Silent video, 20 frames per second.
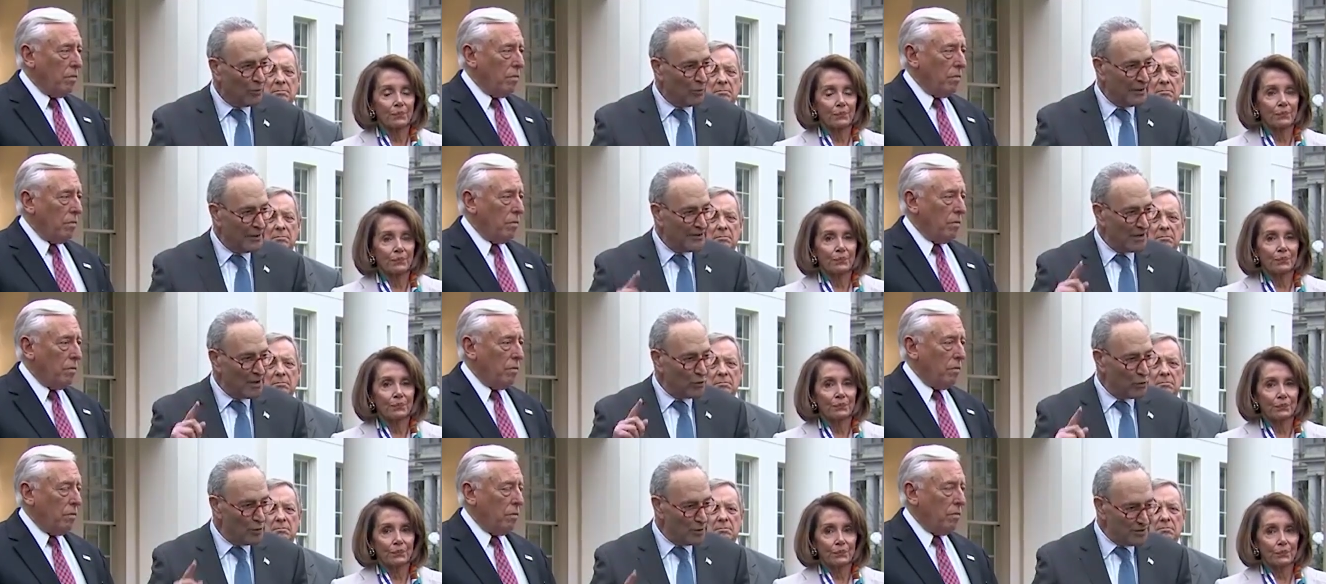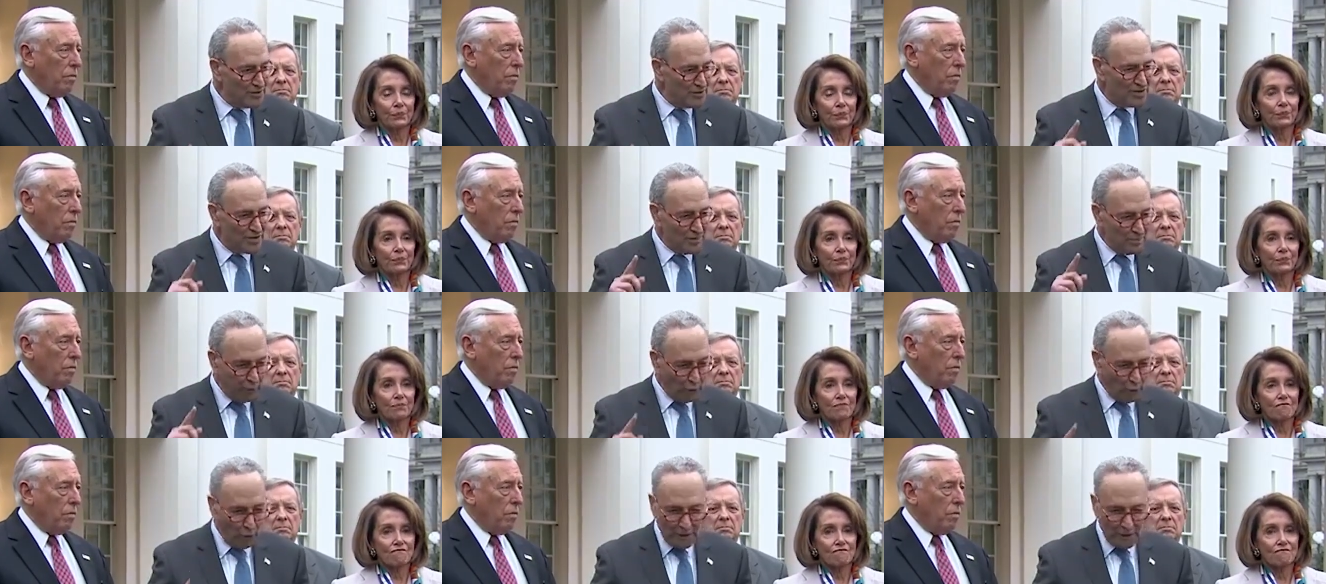Speaker 1: why they wouldn't
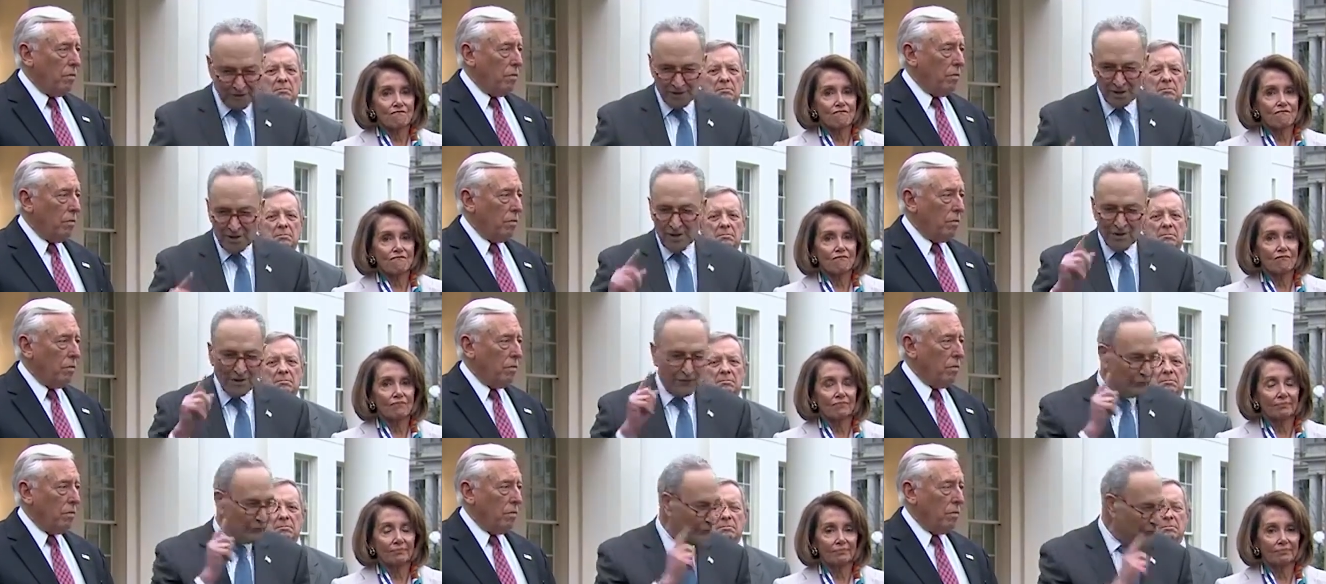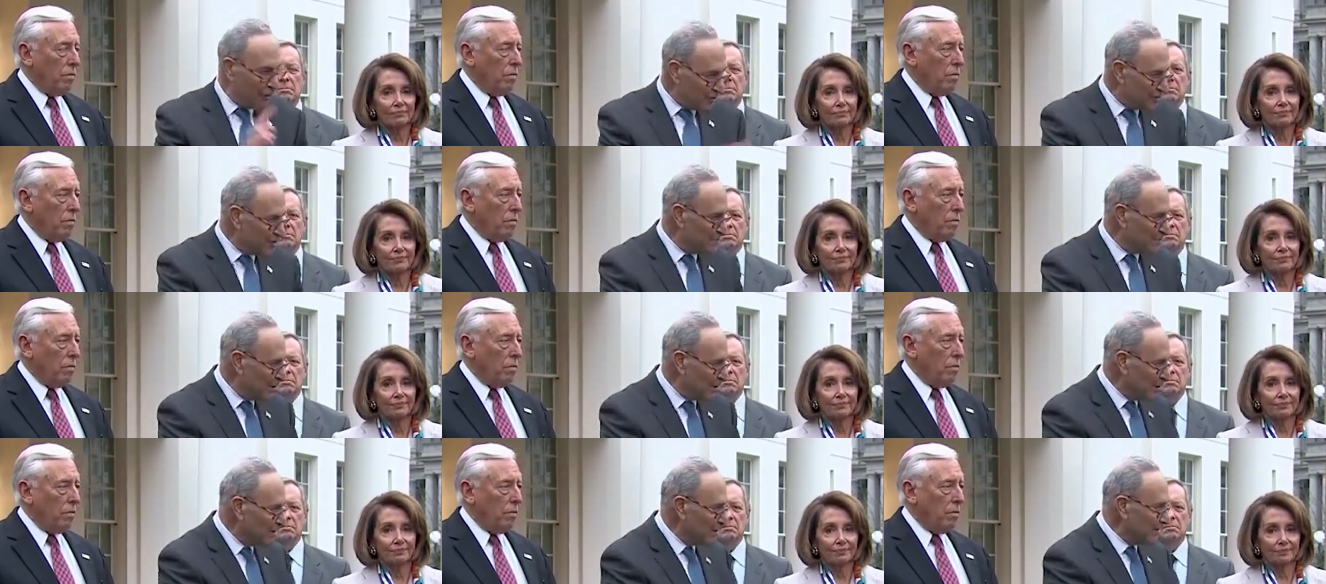support the
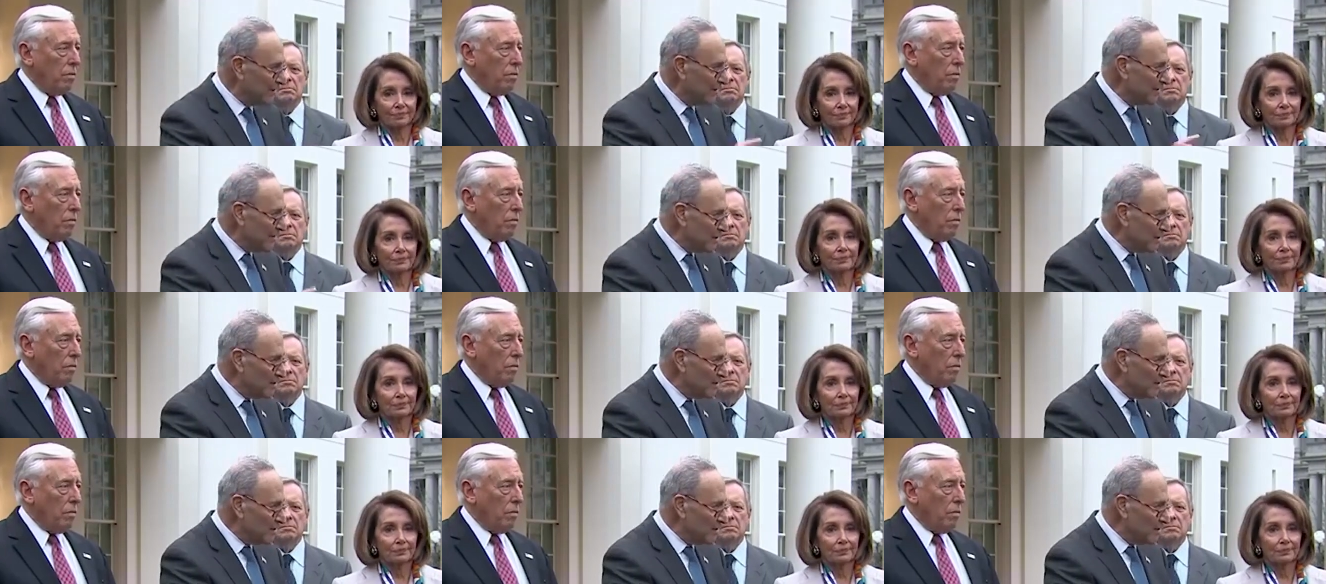first bill that